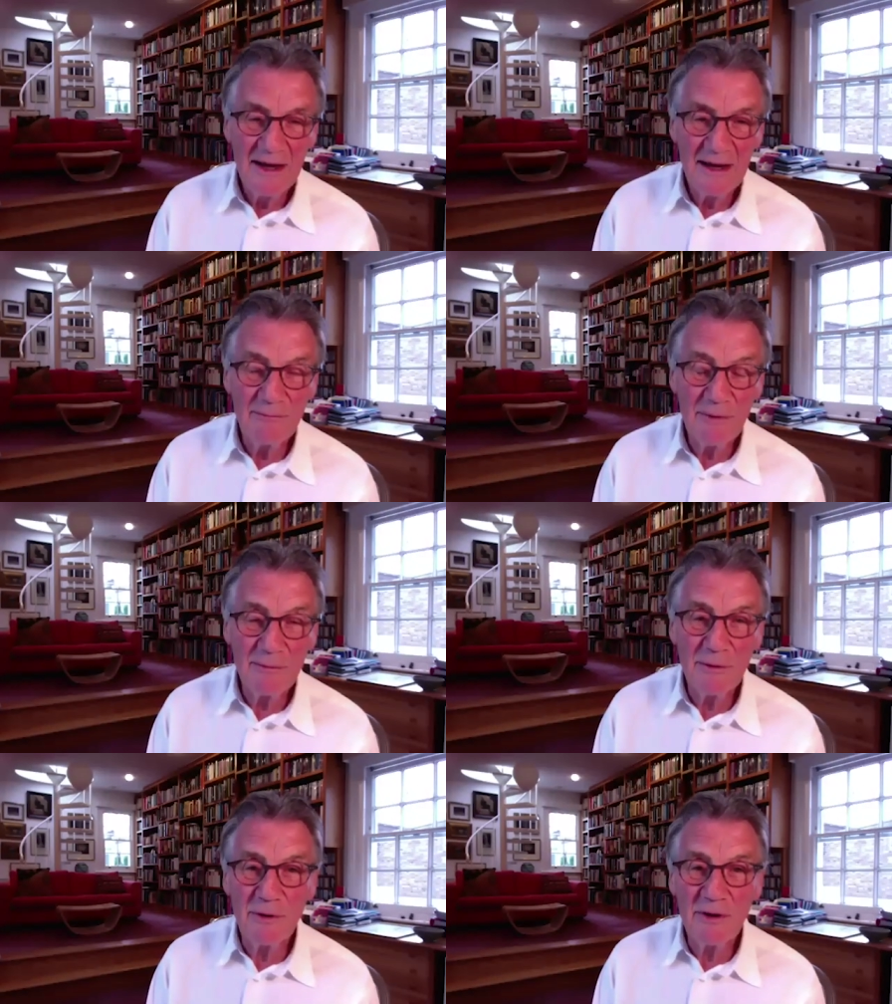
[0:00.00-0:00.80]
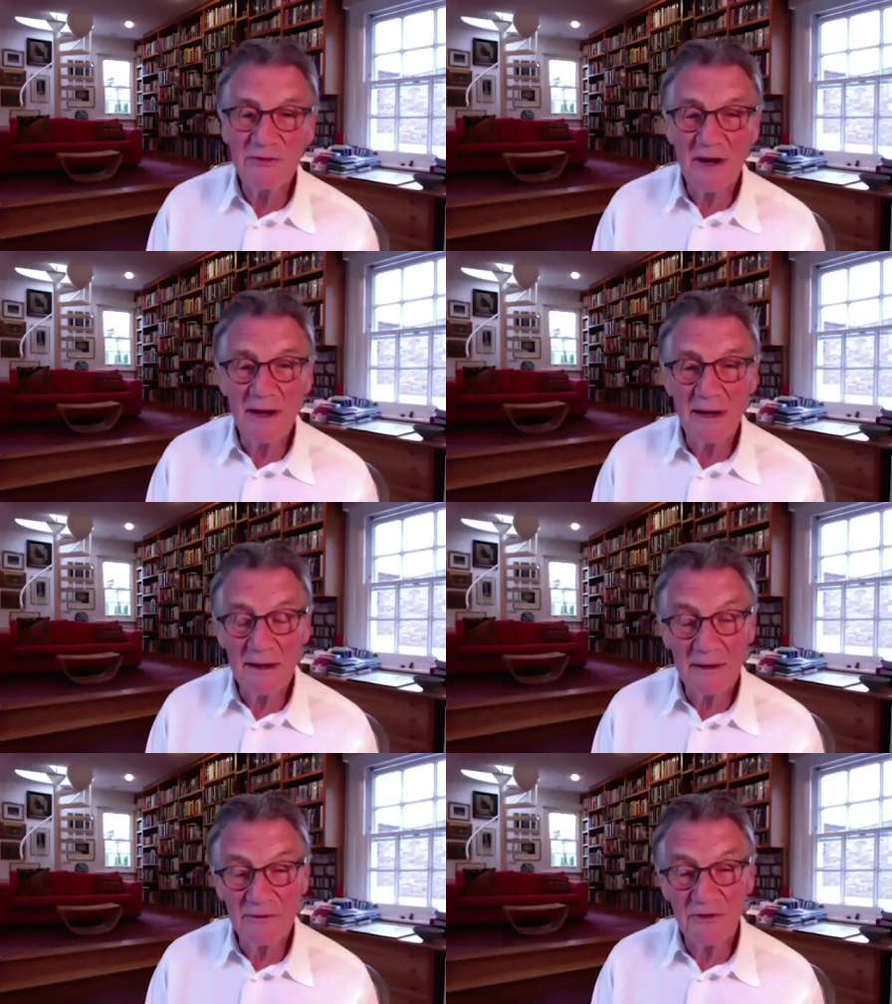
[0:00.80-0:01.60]
And when we recently,
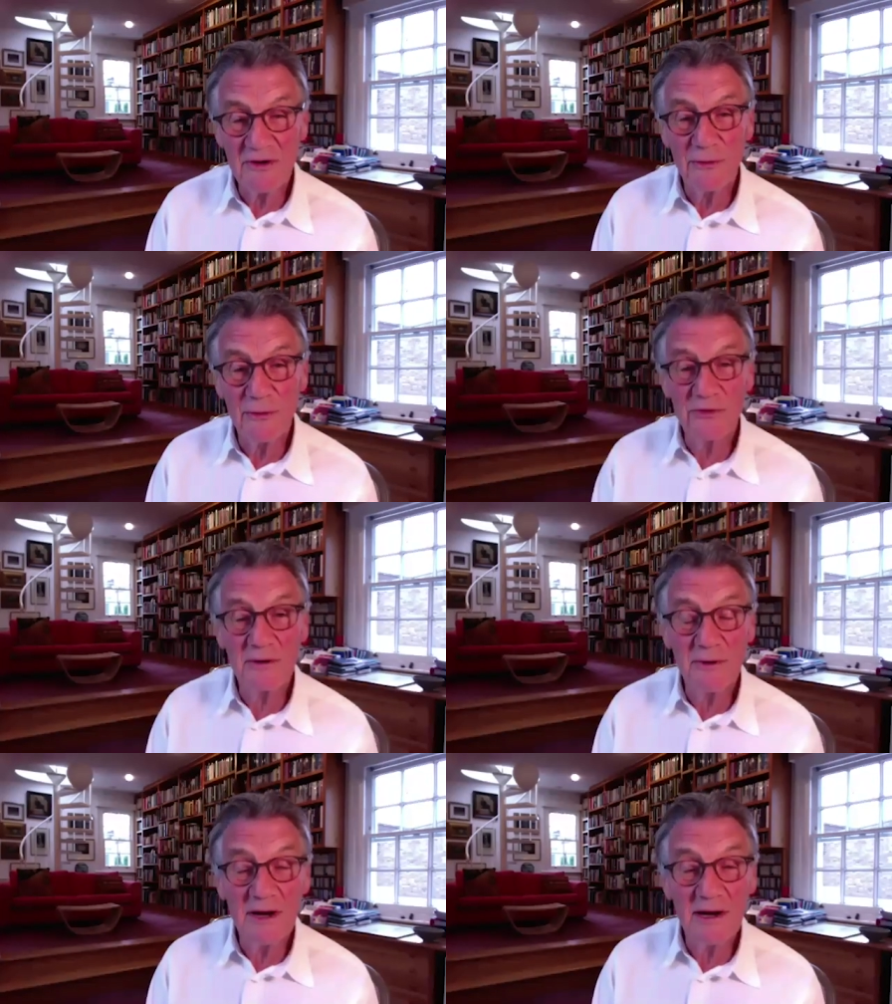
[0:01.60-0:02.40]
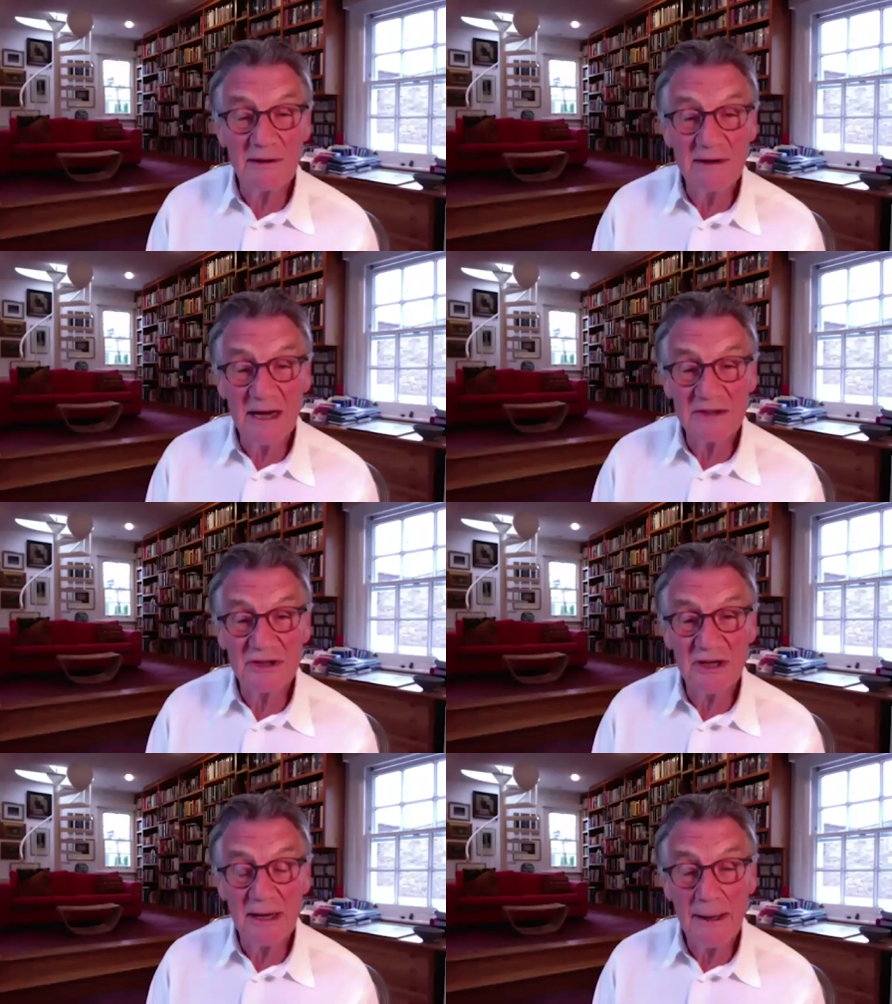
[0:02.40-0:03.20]
I was in North Korea, and
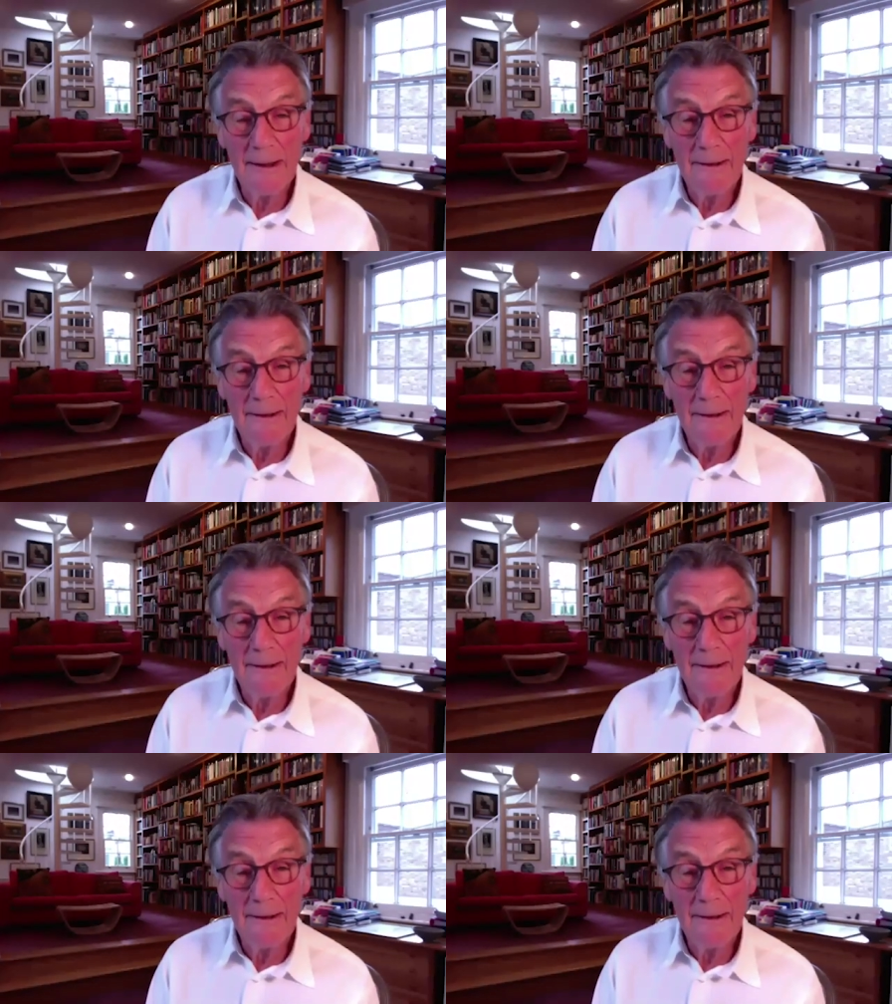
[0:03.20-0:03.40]
actually,